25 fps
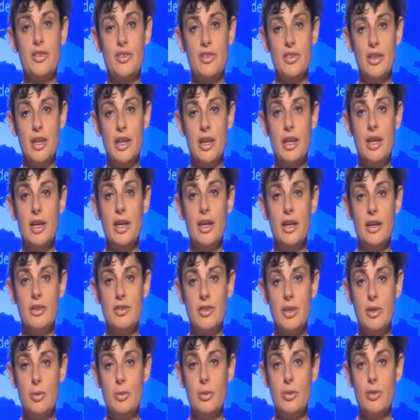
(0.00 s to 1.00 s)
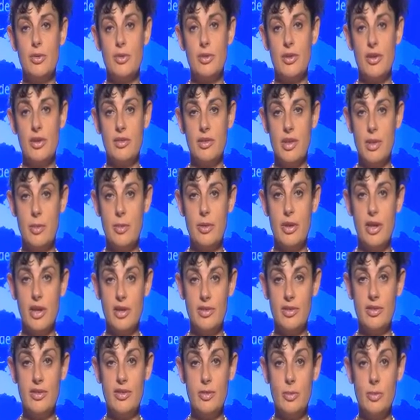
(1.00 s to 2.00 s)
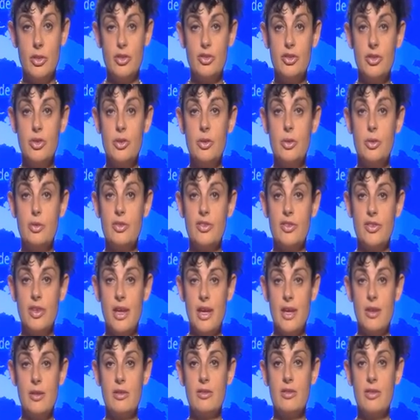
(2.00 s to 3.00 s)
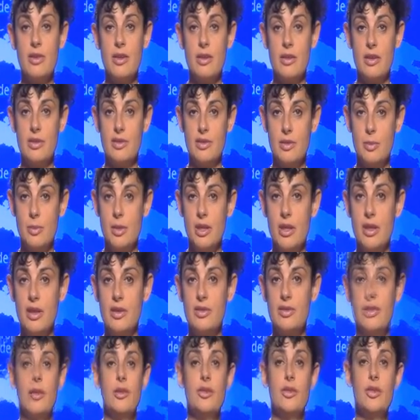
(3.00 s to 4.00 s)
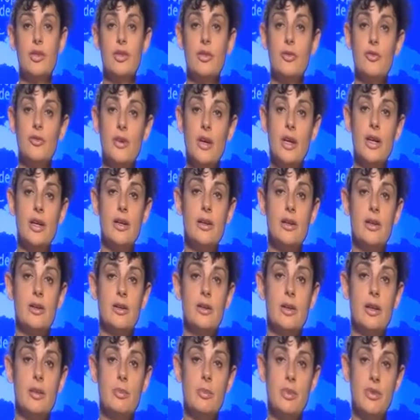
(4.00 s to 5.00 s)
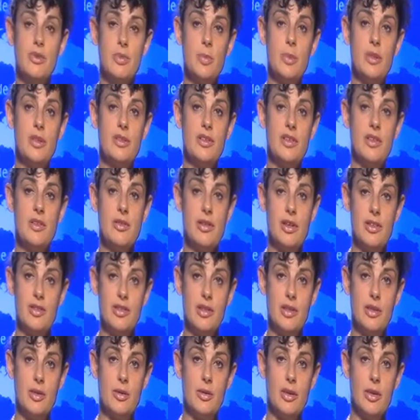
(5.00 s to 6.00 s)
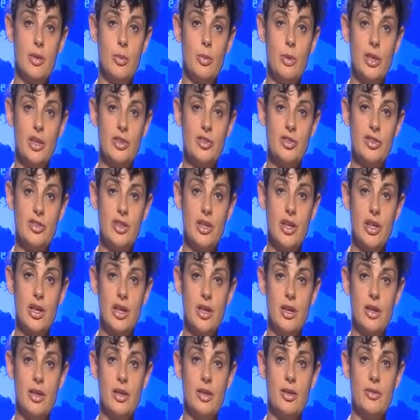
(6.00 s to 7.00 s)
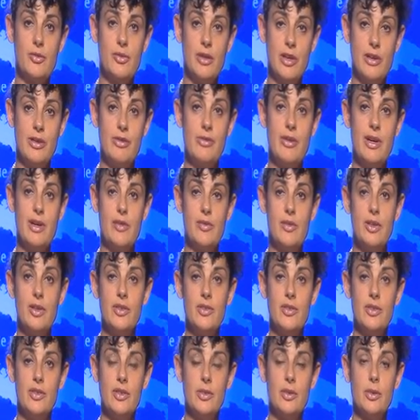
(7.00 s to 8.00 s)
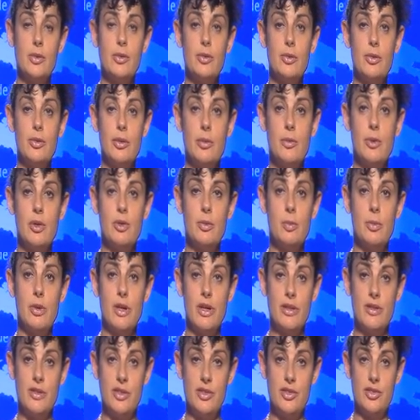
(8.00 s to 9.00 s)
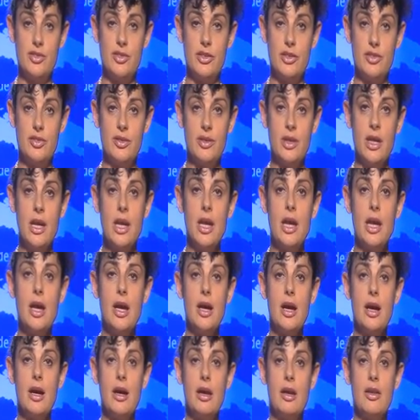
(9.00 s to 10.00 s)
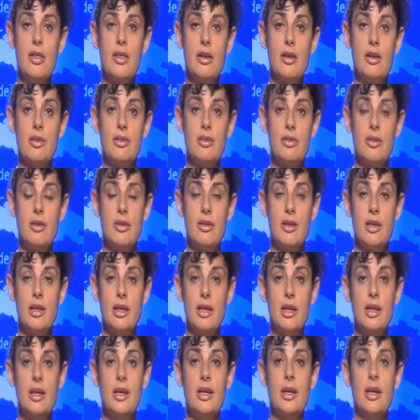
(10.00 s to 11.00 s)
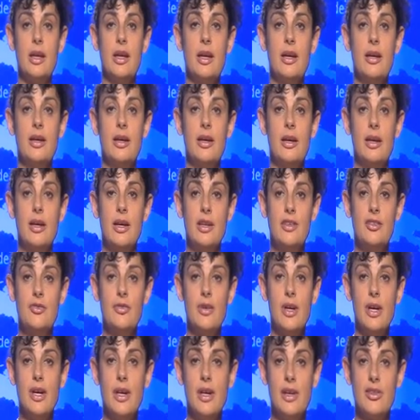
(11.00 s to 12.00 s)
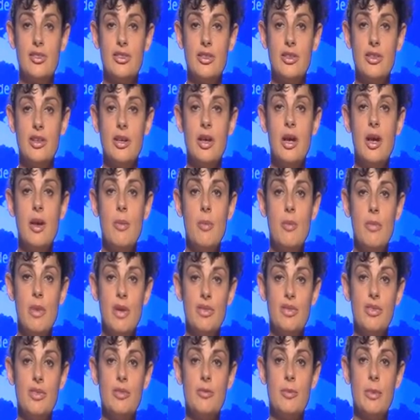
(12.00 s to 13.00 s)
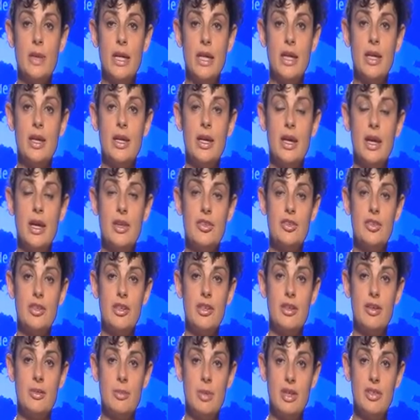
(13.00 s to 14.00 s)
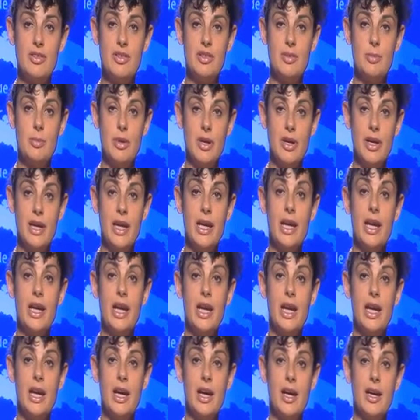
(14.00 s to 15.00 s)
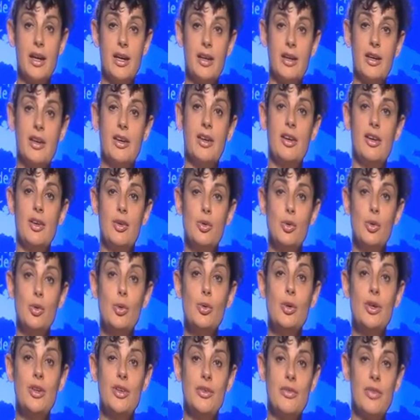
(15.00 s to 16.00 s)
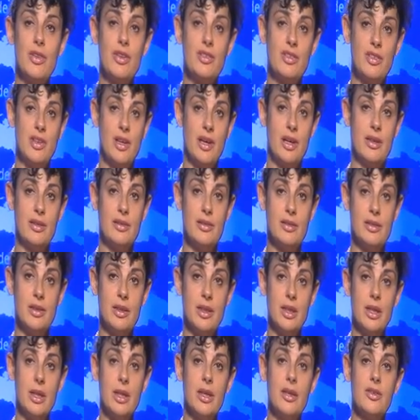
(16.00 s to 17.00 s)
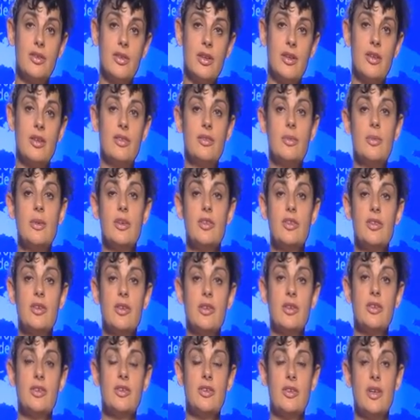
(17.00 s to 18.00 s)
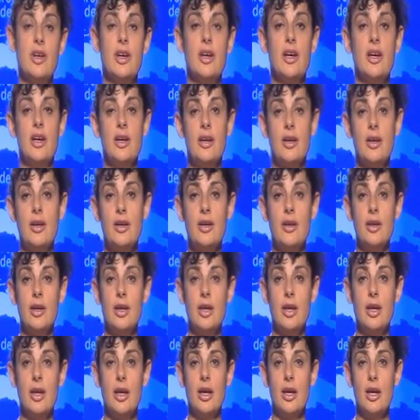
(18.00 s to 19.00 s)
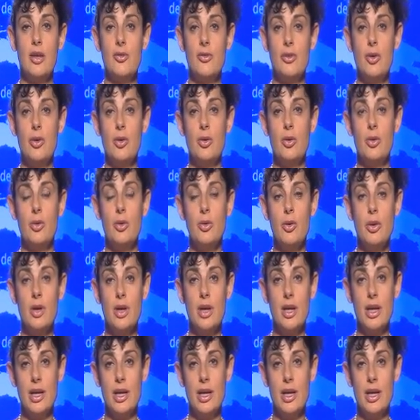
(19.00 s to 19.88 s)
see examples of the type of cases in which the court has held that this applies. The two final admissibility criteria which are very relevant to criminal practitioners are that the alleged violation must have been actually committed by an organ of the state. So this means that if your